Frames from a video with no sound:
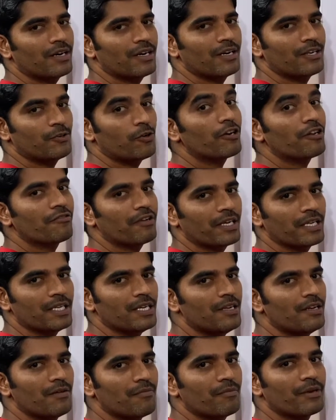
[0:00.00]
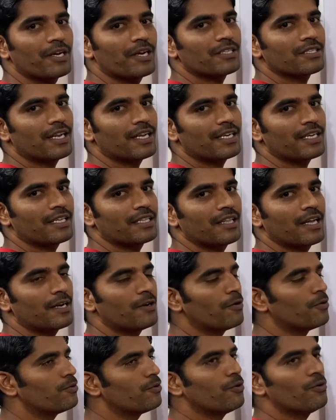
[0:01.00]
notify, because like they
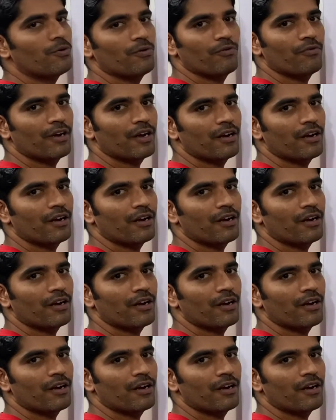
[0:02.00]
don't know